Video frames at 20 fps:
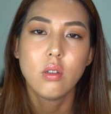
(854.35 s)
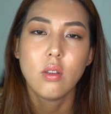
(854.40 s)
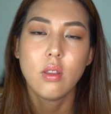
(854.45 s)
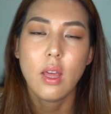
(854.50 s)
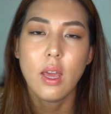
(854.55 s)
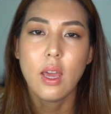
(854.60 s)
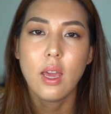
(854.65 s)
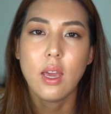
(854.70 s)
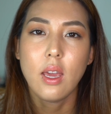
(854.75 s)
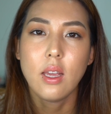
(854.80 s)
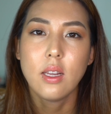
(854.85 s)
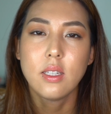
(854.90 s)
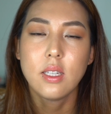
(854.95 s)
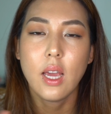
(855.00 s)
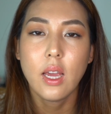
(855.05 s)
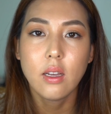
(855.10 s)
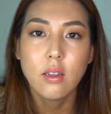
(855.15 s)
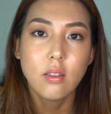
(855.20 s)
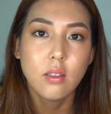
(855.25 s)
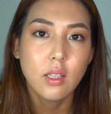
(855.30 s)
they
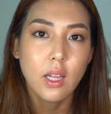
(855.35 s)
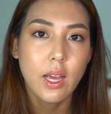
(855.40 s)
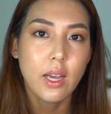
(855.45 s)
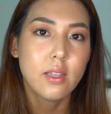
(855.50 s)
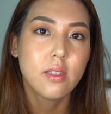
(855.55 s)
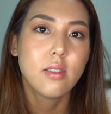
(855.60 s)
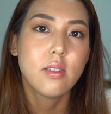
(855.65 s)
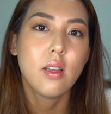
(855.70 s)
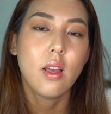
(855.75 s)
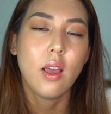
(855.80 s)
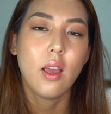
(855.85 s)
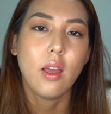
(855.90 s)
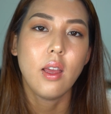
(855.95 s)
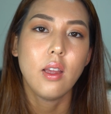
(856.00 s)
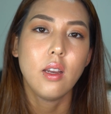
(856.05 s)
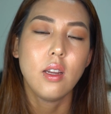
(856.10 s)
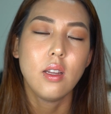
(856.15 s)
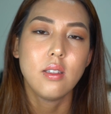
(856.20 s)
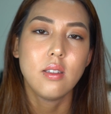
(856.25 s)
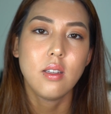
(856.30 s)
tangle less
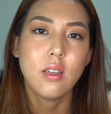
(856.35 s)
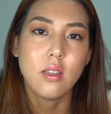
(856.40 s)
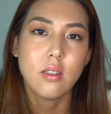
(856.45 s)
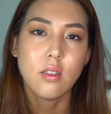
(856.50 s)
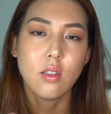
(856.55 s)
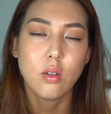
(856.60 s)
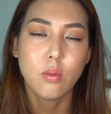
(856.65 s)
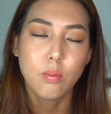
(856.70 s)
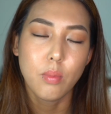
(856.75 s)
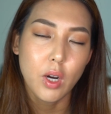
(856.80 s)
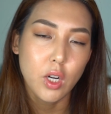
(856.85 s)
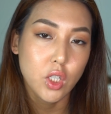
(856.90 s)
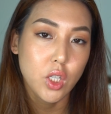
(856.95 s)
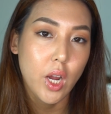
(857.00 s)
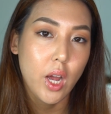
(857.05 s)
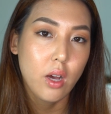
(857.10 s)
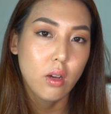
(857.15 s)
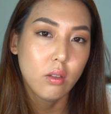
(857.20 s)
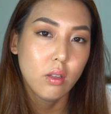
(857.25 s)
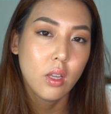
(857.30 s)
and it's easy to brush
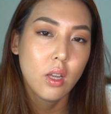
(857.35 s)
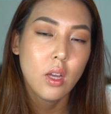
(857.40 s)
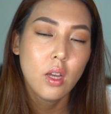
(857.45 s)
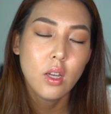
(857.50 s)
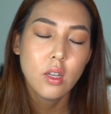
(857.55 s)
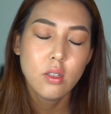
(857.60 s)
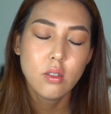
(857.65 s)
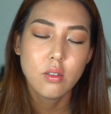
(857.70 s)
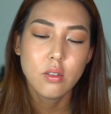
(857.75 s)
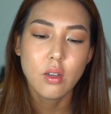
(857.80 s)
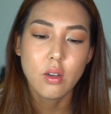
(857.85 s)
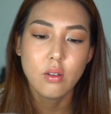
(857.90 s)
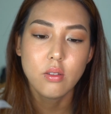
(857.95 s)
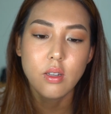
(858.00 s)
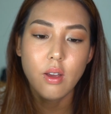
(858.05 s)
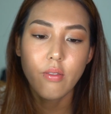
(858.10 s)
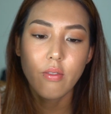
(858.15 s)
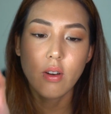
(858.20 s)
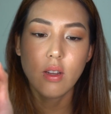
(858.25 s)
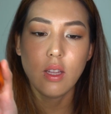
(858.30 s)
out. So
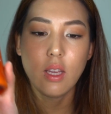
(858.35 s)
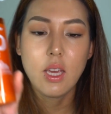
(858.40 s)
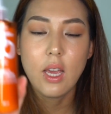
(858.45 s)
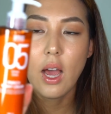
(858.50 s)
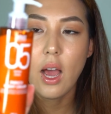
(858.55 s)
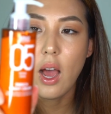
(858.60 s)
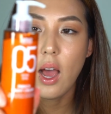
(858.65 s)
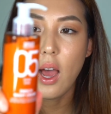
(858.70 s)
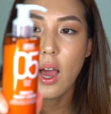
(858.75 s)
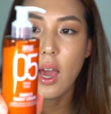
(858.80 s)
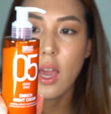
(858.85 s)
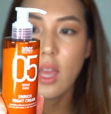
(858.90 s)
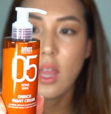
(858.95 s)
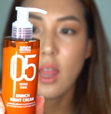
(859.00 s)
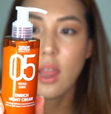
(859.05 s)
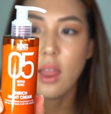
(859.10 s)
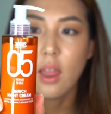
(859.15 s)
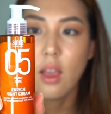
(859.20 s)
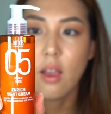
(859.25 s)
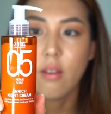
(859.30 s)
definitely I
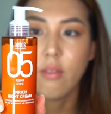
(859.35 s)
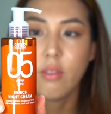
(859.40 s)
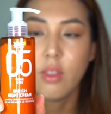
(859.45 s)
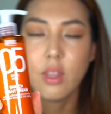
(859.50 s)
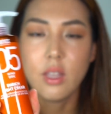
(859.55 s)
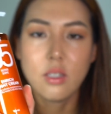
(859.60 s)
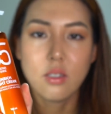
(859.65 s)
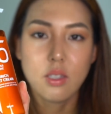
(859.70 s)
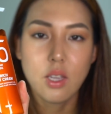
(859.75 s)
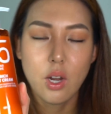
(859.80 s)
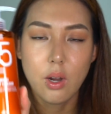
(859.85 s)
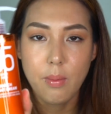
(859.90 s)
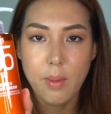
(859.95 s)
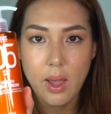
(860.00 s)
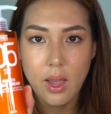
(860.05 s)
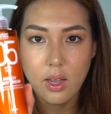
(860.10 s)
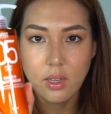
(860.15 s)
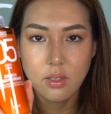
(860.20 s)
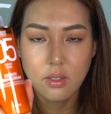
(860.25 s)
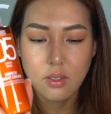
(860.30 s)
love this hair
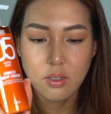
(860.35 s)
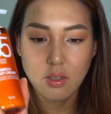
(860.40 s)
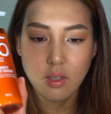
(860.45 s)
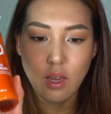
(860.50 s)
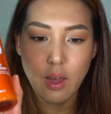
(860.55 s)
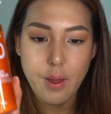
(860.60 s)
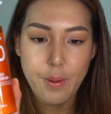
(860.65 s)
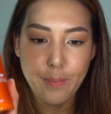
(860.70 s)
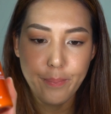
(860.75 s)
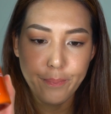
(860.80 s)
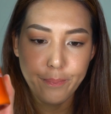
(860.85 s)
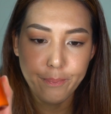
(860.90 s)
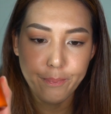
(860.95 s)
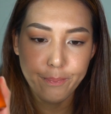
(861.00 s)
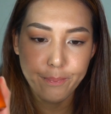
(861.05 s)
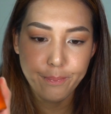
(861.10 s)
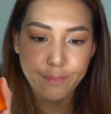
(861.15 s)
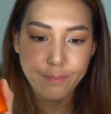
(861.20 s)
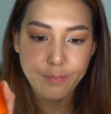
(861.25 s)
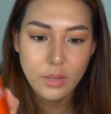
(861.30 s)
mask. Yeah.
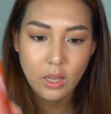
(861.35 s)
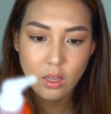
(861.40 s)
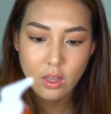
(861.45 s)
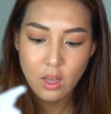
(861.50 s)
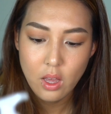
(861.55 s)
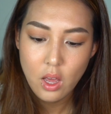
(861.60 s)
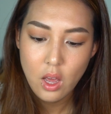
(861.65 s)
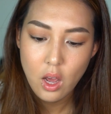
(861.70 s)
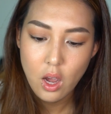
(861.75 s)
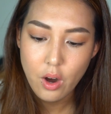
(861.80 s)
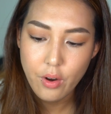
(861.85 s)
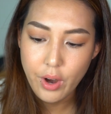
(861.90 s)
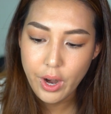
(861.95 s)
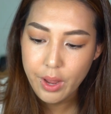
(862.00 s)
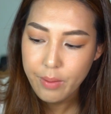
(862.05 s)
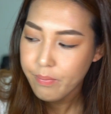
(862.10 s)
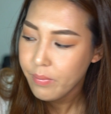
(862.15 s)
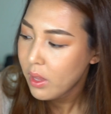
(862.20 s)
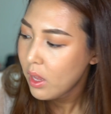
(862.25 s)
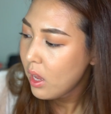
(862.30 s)
All
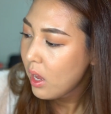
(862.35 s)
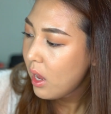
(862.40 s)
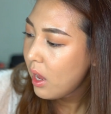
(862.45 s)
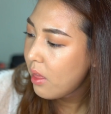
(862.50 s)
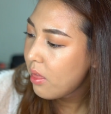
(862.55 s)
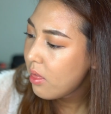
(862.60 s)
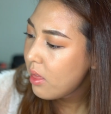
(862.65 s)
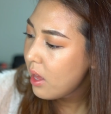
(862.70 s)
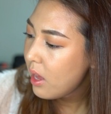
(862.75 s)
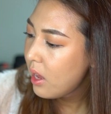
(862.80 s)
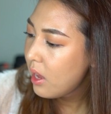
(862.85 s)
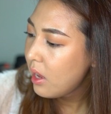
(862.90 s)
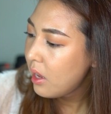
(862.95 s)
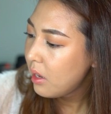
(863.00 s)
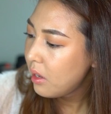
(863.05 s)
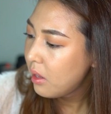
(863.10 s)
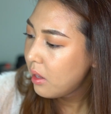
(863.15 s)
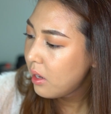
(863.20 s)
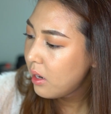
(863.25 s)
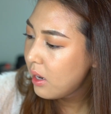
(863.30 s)
right. And
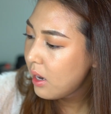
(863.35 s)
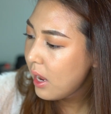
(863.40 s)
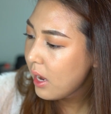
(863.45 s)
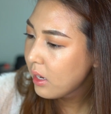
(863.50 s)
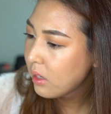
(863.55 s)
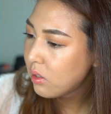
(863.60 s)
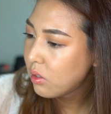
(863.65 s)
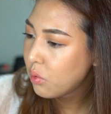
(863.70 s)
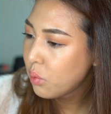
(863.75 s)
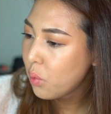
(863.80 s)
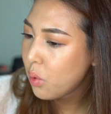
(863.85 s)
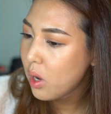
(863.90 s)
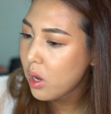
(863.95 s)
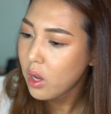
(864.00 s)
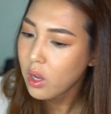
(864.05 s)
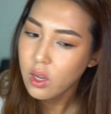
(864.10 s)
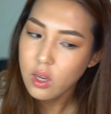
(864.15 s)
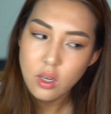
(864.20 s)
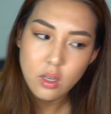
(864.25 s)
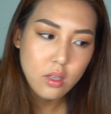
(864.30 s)
then the next
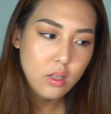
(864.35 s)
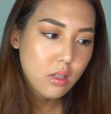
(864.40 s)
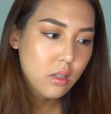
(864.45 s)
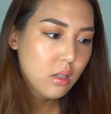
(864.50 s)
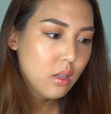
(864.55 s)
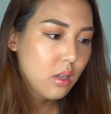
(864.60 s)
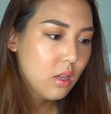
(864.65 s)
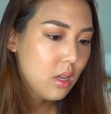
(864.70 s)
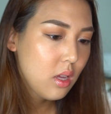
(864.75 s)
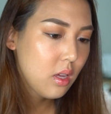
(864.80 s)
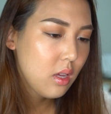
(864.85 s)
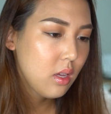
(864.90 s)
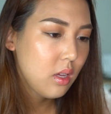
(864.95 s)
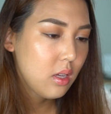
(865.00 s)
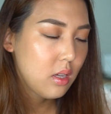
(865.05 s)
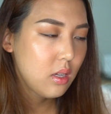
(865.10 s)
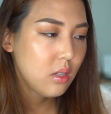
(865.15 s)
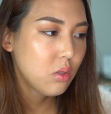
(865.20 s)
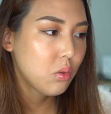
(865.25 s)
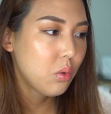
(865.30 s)
one
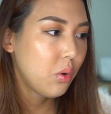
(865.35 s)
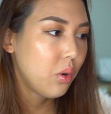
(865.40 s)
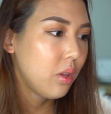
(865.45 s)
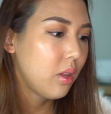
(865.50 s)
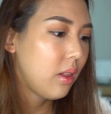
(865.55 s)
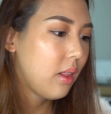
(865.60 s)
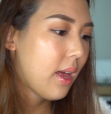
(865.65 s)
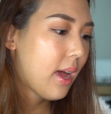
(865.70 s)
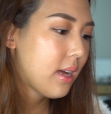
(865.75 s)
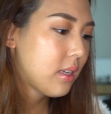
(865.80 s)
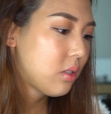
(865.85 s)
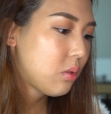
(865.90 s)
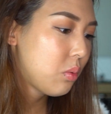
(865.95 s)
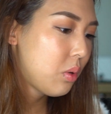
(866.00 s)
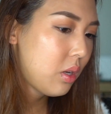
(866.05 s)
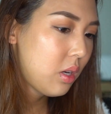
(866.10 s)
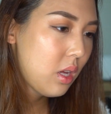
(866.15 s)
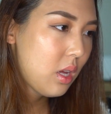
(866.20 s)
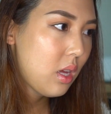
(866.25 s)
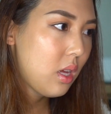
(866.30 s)
is, or the last
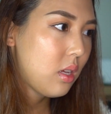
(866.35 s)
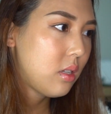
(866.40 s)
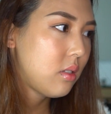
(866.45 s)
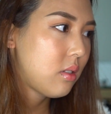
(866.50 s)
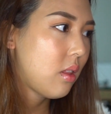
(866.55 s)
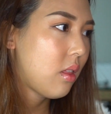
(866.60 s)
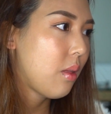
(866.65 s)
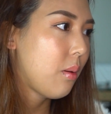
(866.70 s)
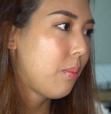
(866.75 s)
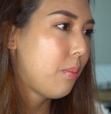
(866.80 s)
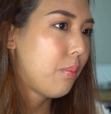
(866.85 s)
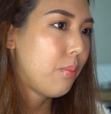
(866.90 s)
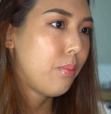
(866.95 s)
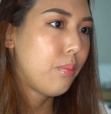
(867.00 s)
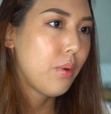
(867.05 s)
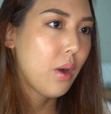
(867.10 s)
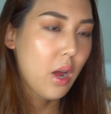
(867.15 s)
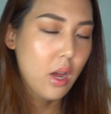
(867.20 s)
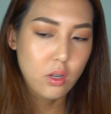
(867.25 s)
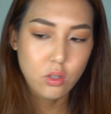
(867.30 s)
one is the
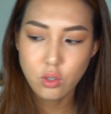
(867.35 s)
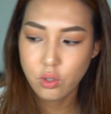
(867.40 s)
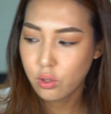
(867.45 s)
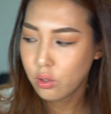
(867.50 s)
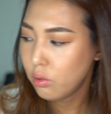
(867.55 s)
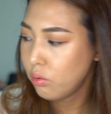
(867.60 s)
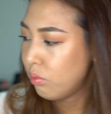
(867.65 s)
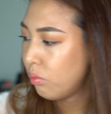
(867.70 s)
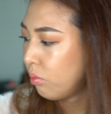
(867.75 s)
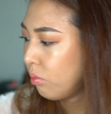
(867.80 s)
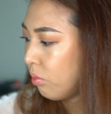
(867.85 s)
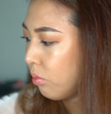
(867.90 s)
brush.